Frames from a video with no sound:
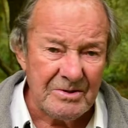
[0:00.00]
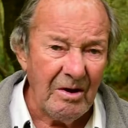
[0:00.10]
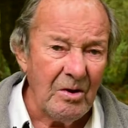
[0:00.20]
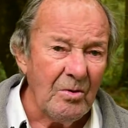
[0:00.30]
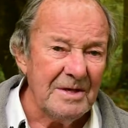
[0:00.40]
so
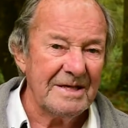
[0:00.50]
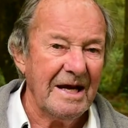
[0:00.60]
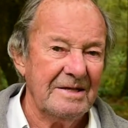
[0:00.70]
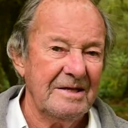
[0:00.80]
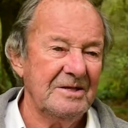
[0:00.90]
I always
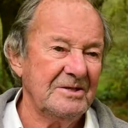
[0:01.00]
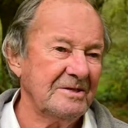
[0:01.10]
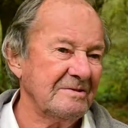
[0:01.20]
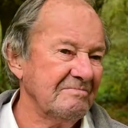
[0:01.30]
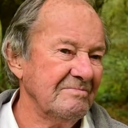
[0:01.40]
had this
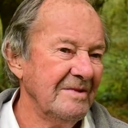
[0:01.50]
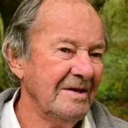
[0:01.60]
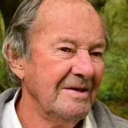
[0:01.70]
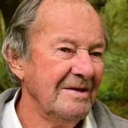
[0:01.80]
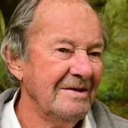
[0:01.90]

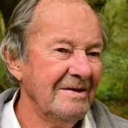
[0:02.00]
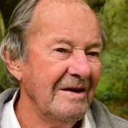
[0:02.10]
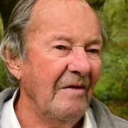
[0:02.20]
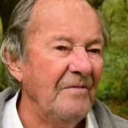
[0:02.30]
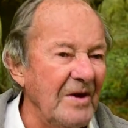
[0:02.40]

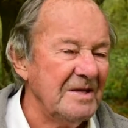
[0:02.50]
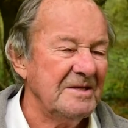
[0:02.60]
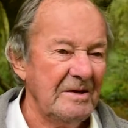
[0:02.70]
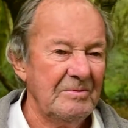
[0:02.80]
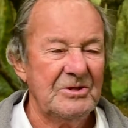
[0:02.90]

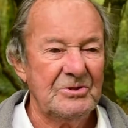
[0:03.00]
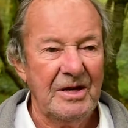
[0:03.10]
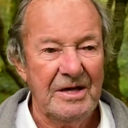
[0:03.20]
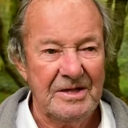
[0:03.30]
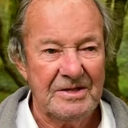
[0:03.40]
affinity with
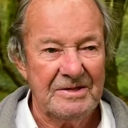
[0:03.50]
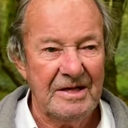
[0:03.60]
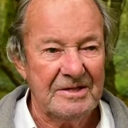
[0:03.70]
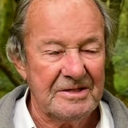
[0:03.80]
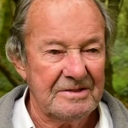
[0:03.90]
trees,
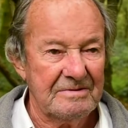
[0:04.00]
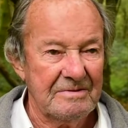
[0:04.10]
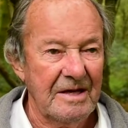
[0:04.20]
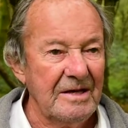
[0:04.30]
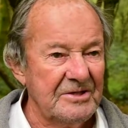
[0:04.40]

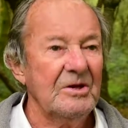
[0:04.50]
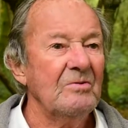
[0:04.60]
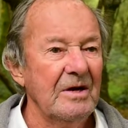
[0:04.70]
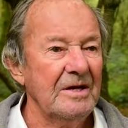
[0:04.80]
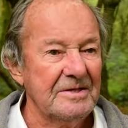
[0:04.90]
and I still
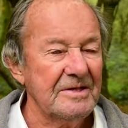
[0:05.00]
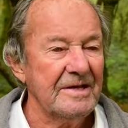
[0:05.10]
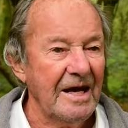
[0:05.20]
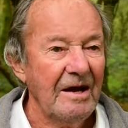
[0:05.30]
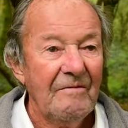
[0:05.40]
got it
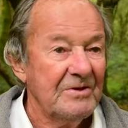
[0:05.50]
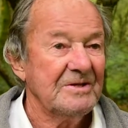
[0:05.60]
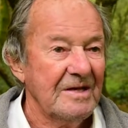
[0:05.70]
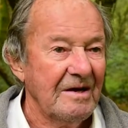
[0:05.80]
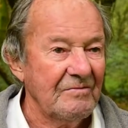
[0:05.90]
today.
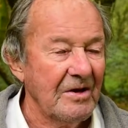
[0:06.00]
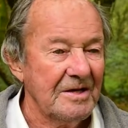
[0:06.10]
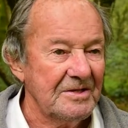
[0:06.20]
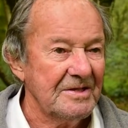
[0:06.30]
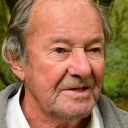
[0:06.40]
Obviously, I've got
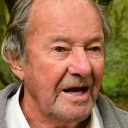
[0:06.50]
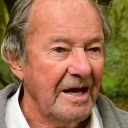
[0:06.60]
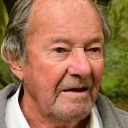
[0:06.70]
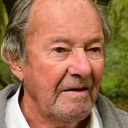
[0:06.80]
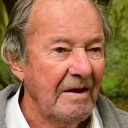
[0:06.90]
it
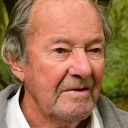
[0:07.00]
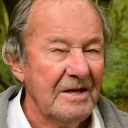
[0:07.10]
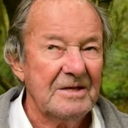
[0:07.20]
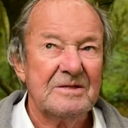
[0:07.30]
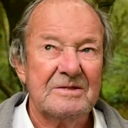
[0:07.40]
today.
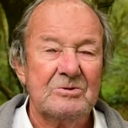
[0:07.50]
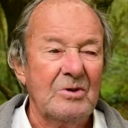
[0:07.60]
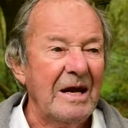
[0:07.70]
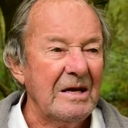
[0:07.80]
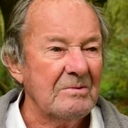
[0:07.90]
This
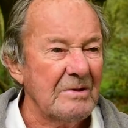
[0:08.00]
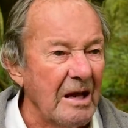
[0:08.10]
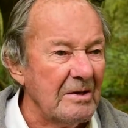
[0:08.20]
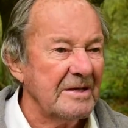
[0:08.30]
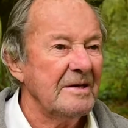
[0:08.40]

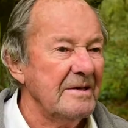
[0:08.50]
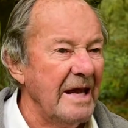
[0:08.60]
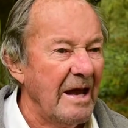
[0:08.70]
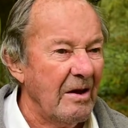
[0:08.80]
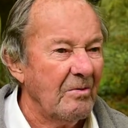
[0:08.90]

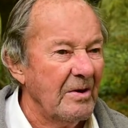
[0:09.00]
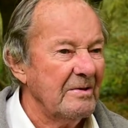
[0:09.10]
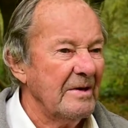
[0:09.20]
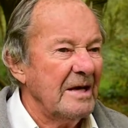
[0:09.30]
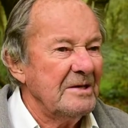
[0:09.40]
now
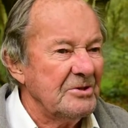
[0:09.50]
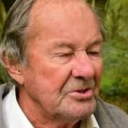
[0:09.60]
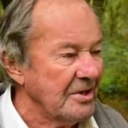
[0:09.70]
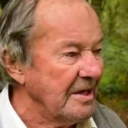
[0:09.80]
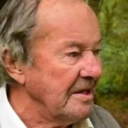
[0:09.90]
we're under
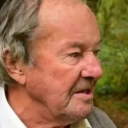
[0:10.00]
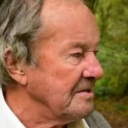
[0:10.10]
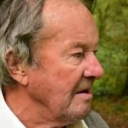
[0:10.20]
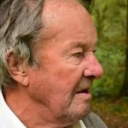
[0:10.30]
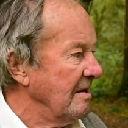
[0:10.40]
trees
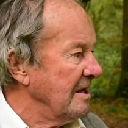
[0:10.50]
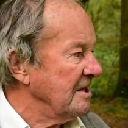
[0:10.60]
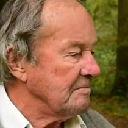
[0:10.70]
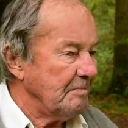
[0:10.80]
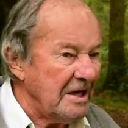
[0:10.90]
and
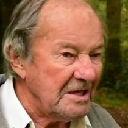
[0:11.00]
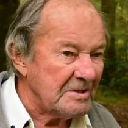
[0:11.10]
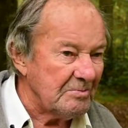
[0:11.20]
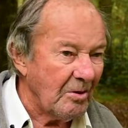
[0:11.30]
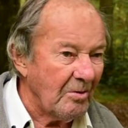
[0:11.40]
it's
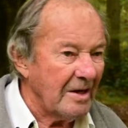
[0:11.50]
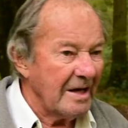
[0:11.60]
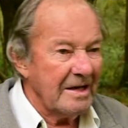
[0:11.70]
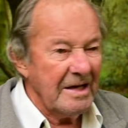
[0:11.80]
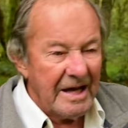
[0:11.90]
peaceful, and I
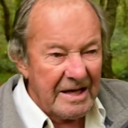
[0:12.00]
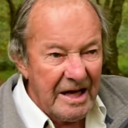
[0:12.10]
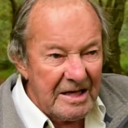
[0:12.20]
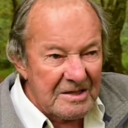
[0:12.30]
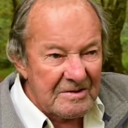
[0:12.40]
can hear
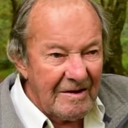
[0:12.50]
kids